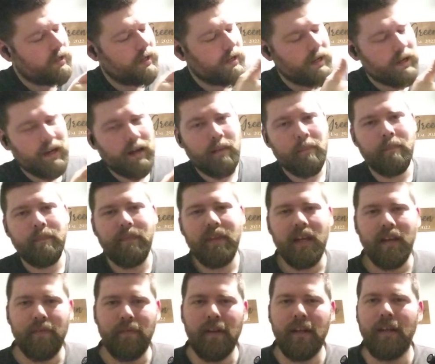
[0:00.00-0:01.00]

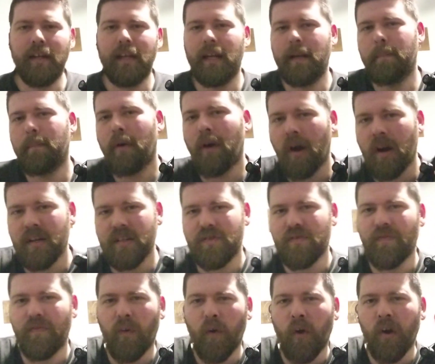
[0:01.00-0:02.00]
If you need parts
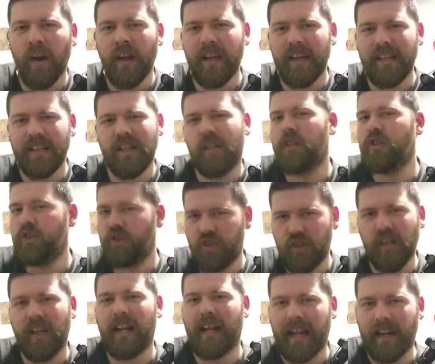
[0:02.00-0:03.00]
for it, you're
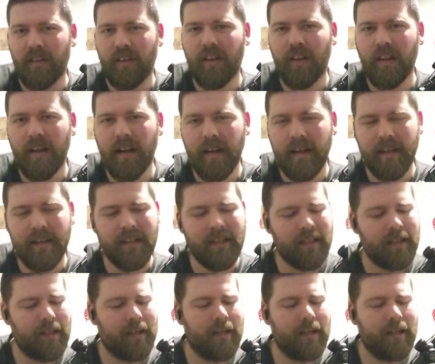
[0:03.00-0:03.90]
shit out of luck.